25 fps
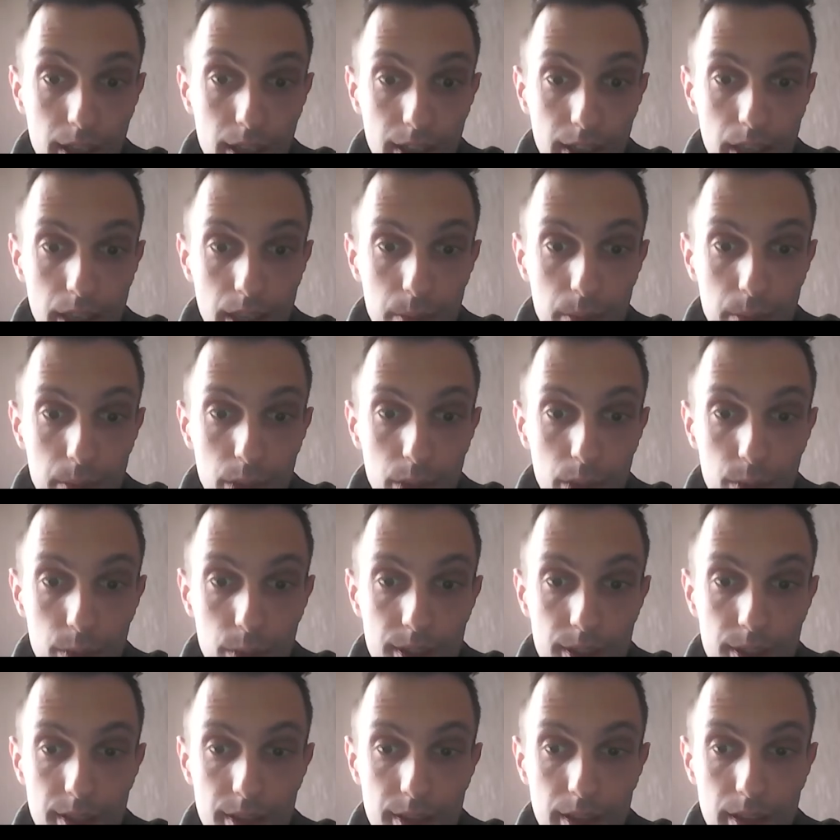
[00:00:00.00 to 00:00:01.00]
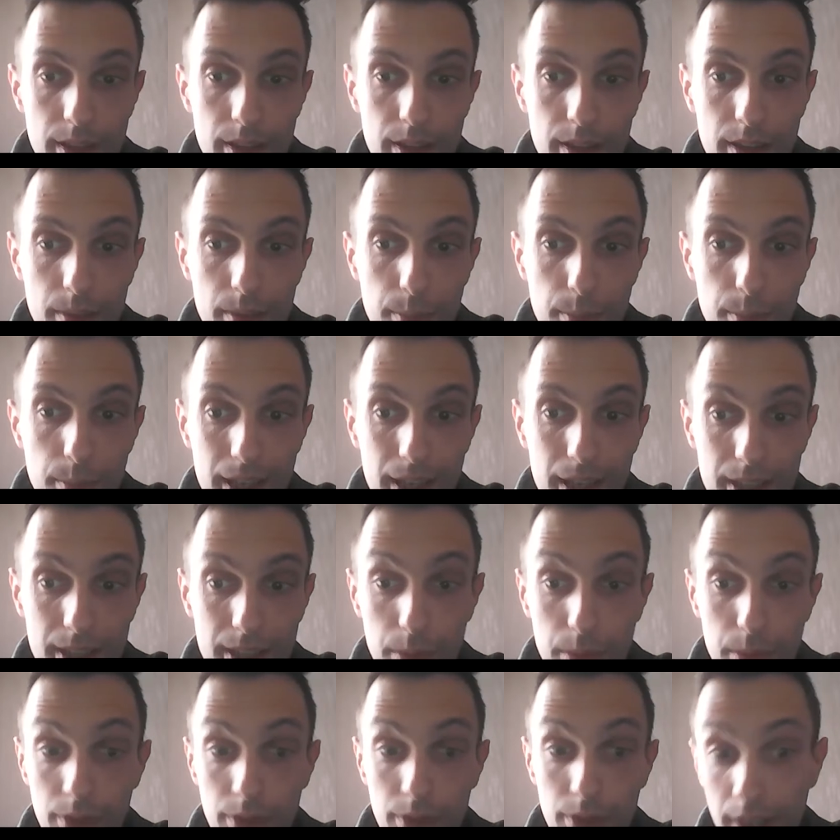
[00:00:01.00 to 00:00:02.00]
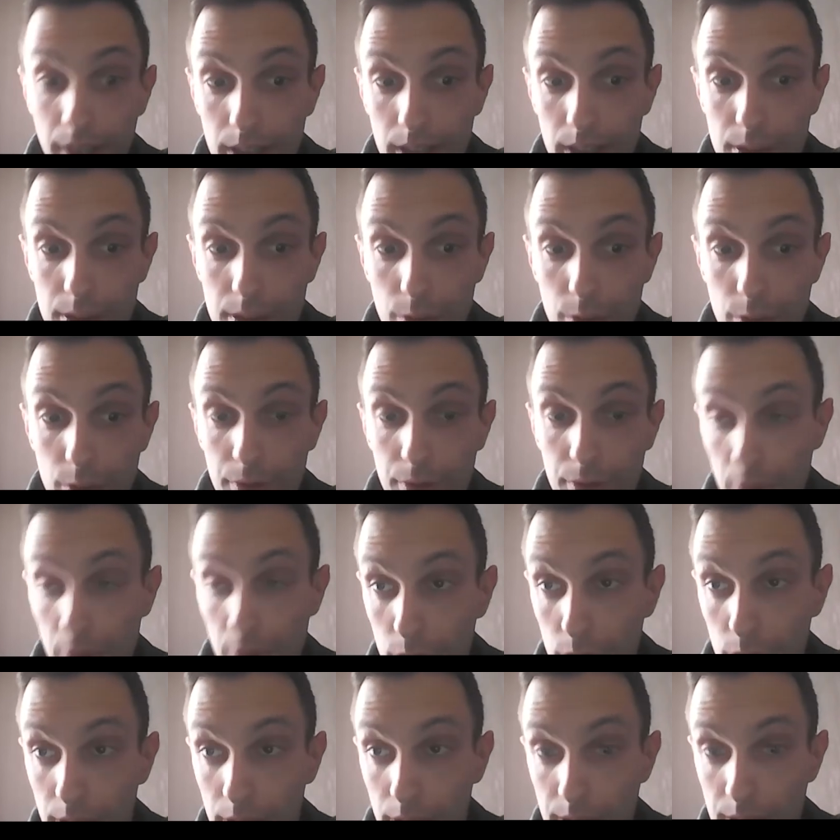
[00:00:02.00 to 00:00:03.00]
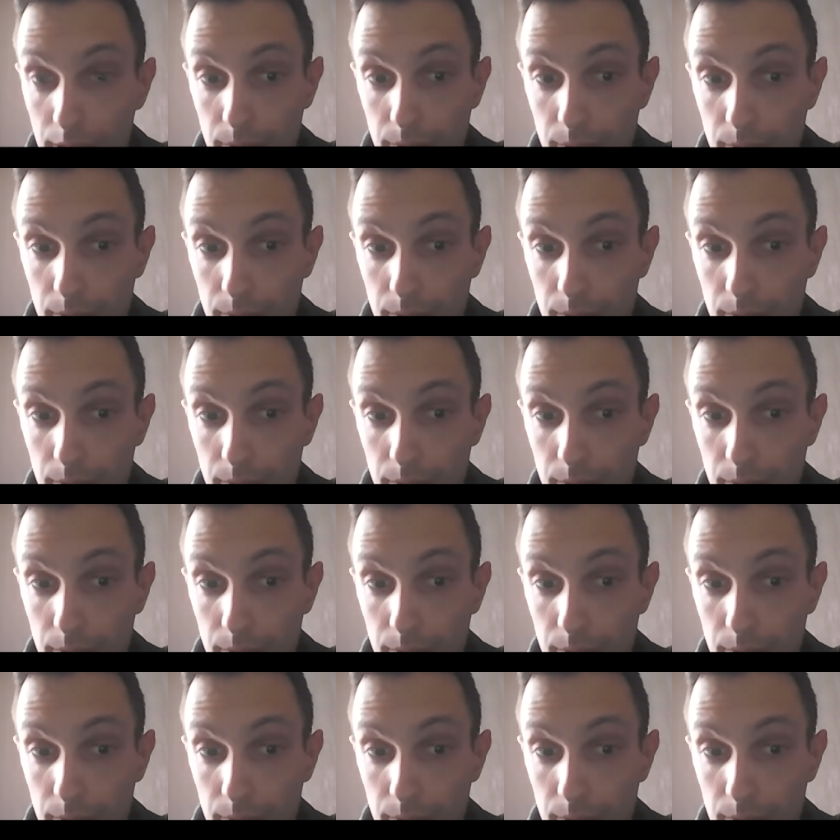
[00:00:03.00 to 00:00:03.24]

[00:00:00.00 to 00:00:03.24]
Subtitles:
namely with the maximal valence of vertex.